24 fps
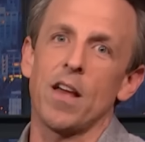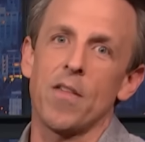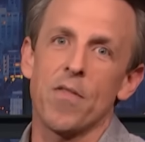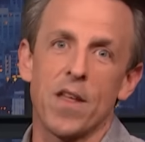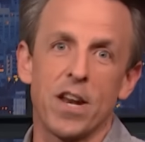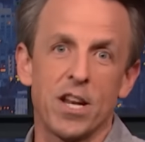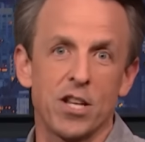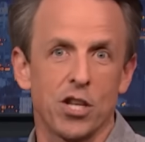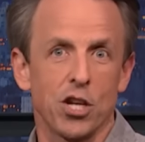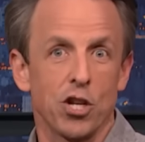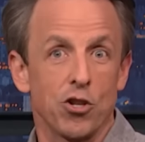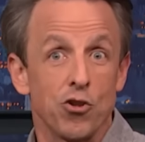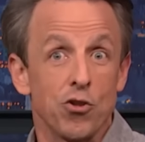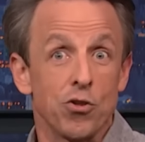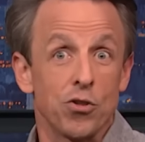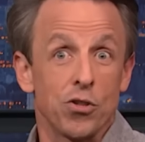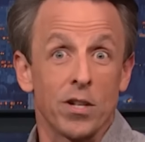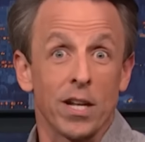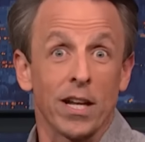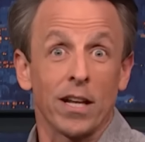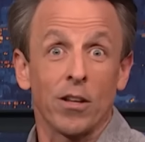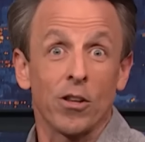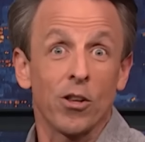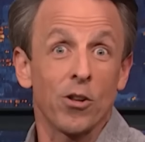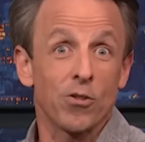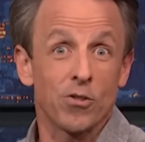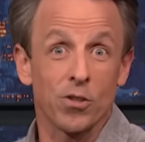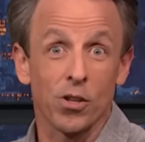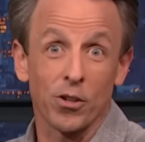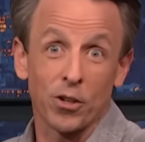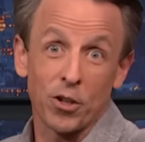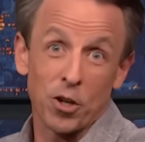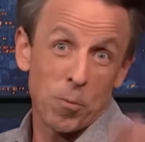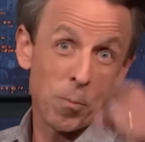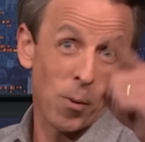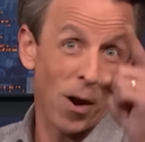And then he said, You should take a closer
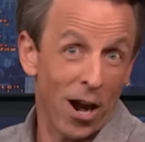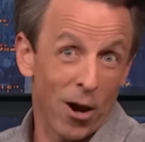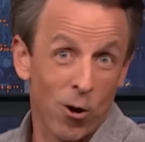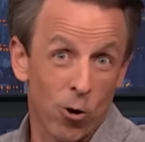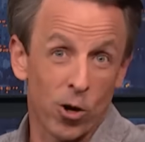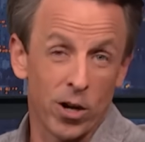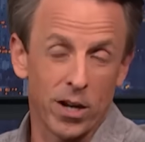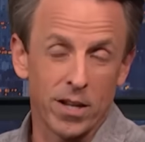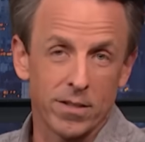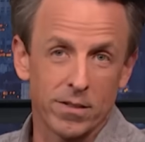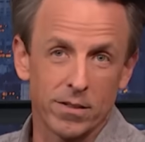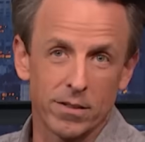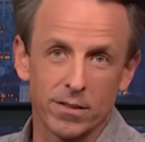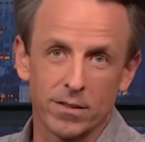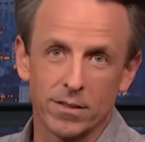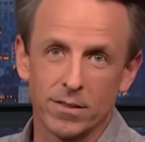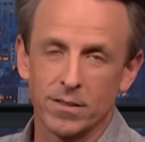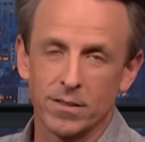look at your priorities.